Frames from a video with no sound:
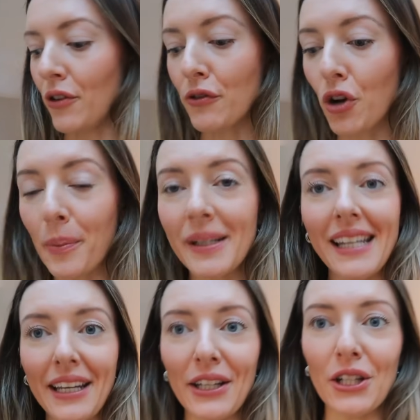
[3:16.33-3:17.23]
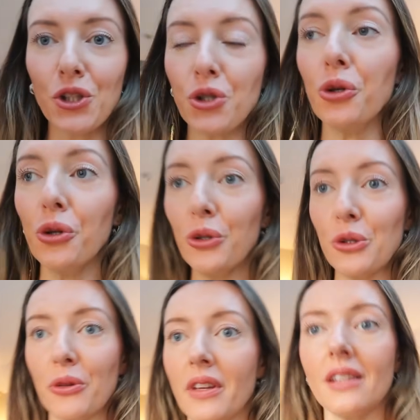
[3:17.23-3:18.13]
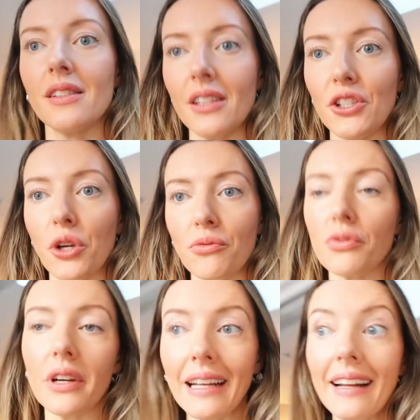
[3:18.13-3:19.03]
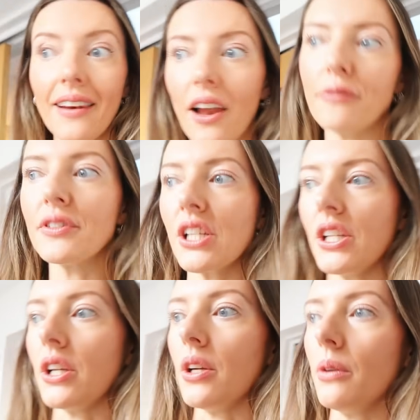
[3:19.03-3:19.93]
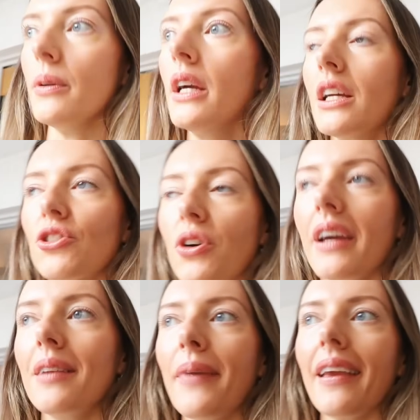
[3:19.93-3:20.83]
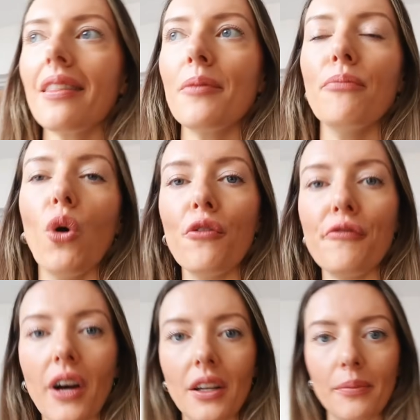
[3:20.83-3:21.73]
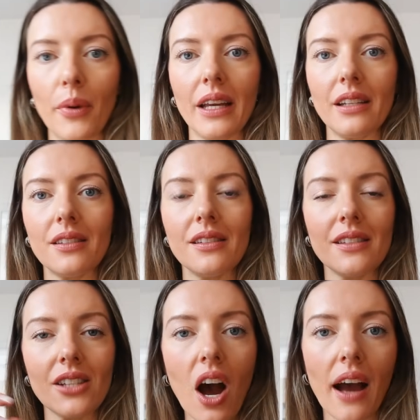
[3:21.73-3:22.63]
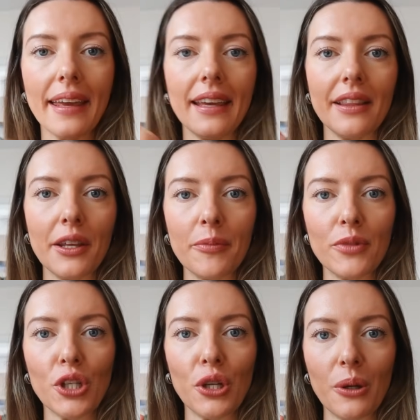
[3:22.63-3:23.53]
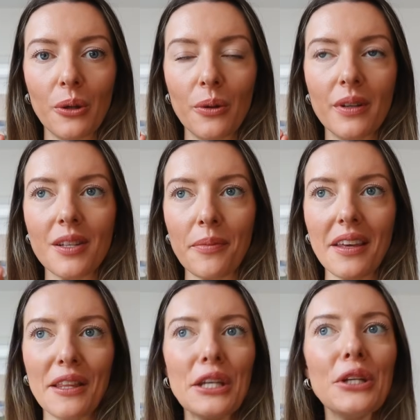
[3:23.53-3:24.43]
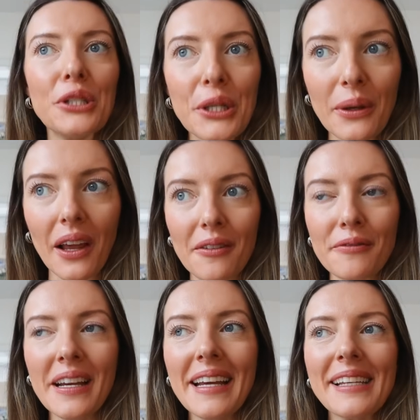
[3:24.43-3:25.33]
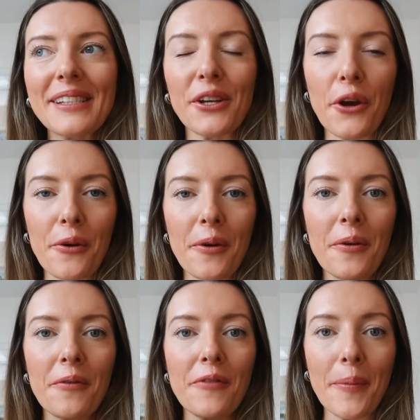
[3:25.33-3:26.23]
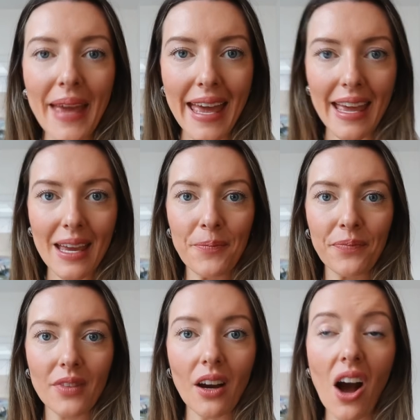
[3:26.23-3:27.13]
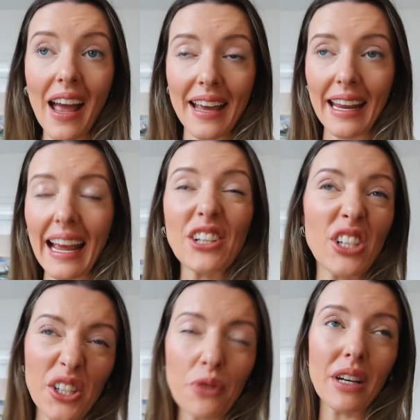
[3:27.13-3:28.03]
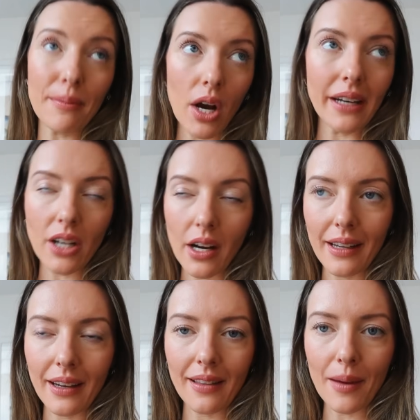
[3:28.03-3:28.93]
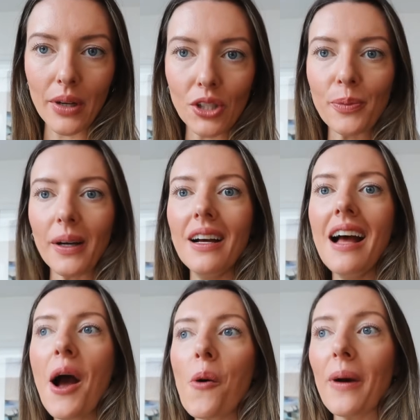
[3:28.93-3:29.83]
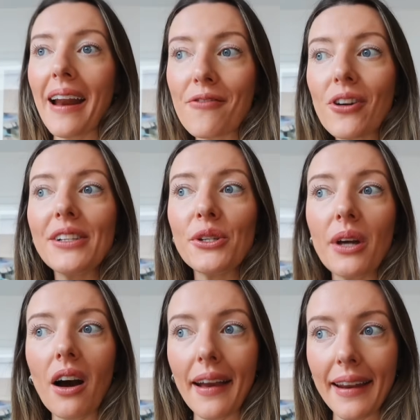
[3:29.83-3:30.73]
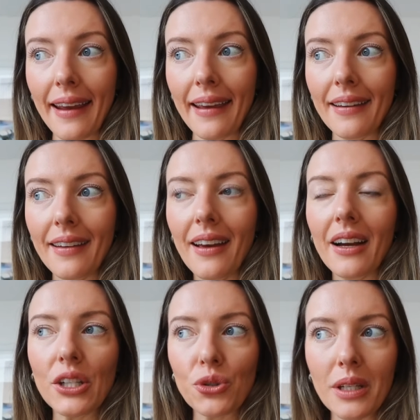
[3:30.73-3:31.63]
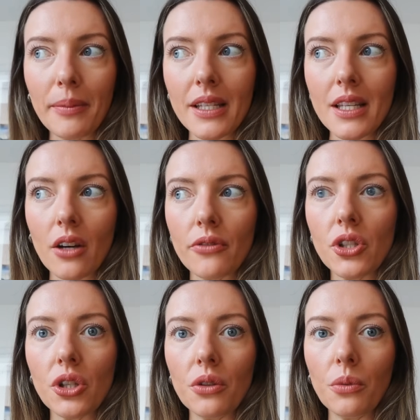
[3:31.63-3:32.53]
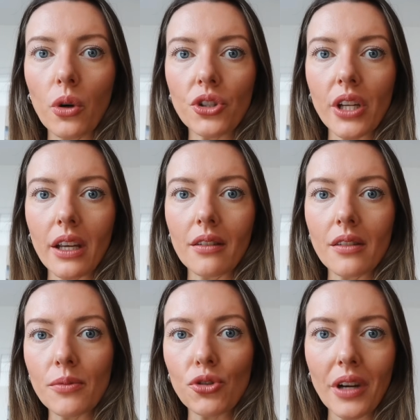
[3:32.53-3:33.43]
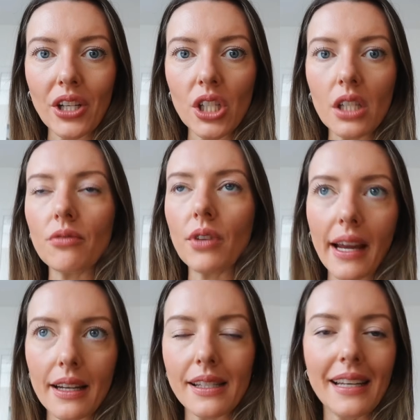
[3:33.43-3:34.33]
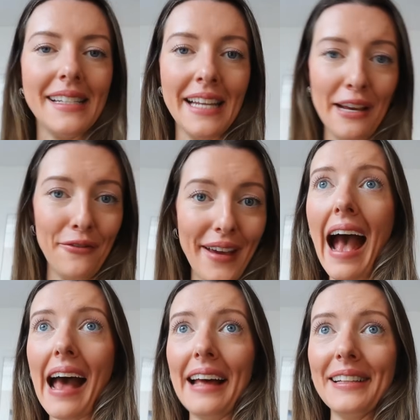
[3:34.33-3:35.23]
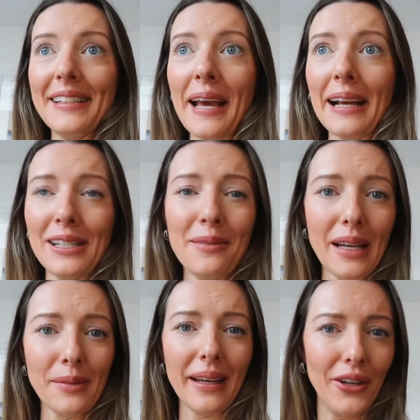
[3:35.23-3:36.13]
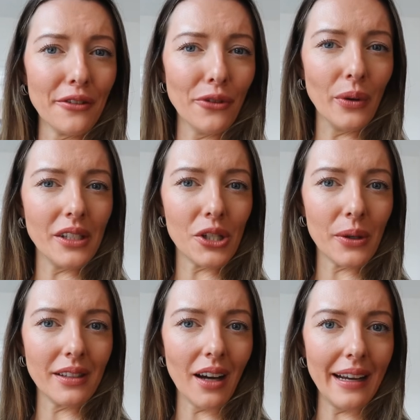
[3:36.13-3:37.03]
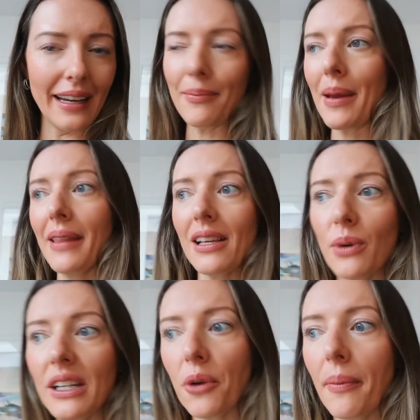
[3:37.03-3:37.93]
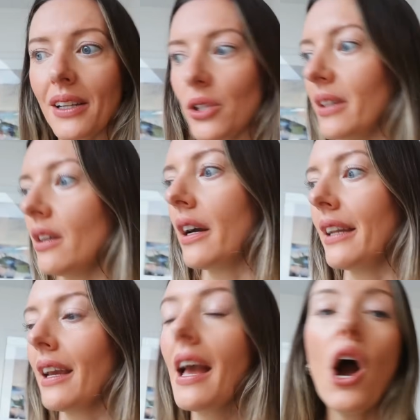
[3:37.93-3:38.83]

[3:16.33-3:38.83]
If you've got particular chores or things that you don't really love to do, try and make them more fun by tying them to something that you do love. So for me, ironing, actually I don't really mind ironing that much, but whenever I do the ironing, I treat myself to watching some trashy reality TV, and it actually makes me look forward to doing the ironing. Maybe that's why I don't mind doing the ironing.